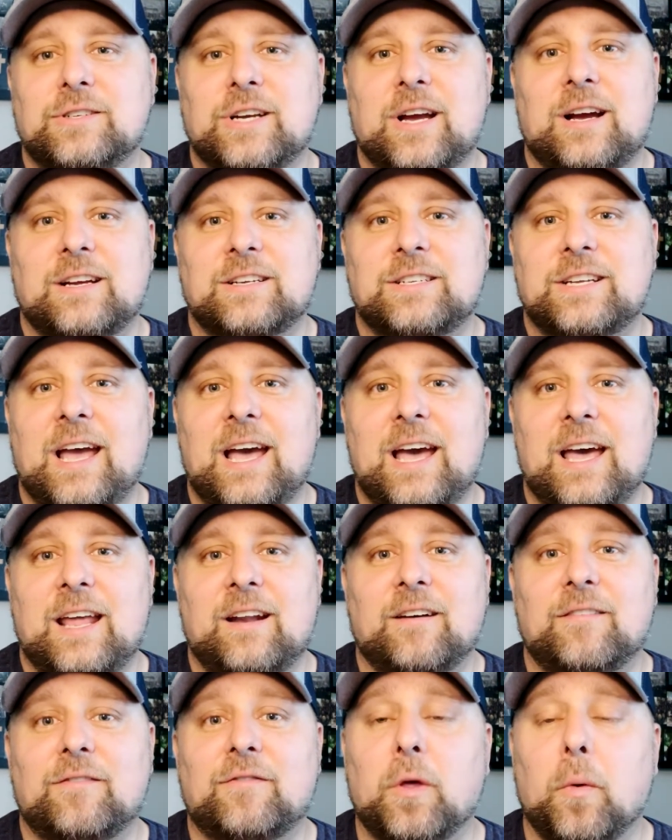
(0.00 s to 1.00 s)
Josh
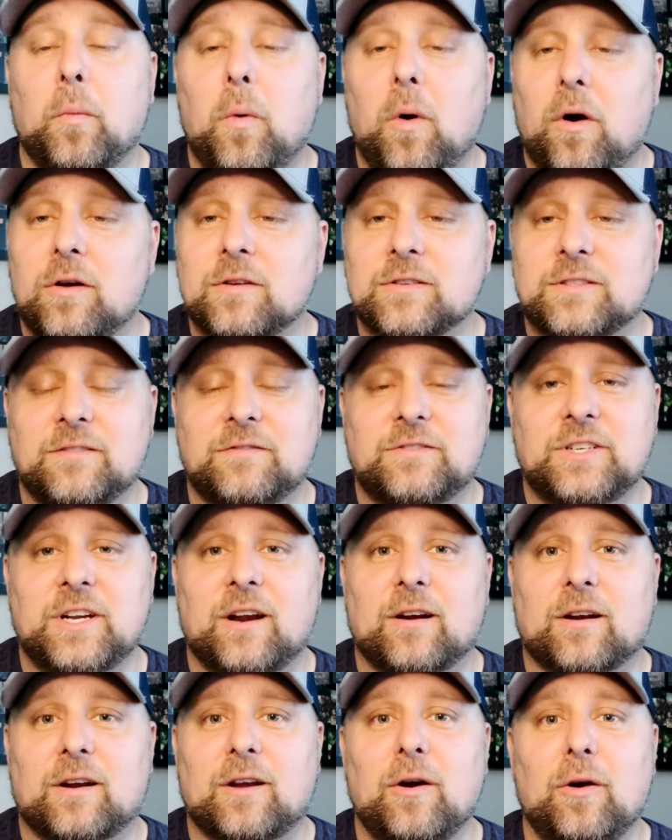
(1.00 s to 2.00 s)
had of the walls of
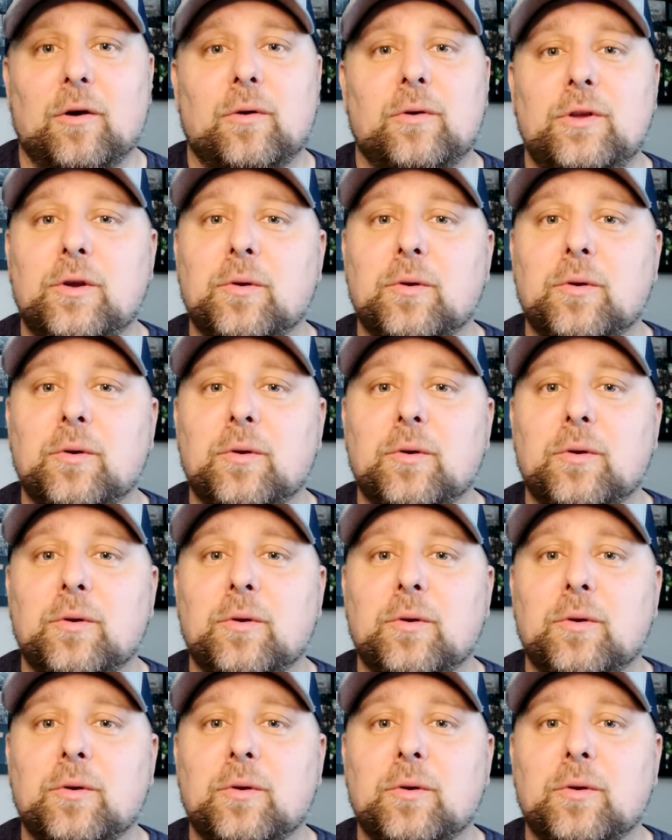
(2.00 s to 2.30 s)
Jericho.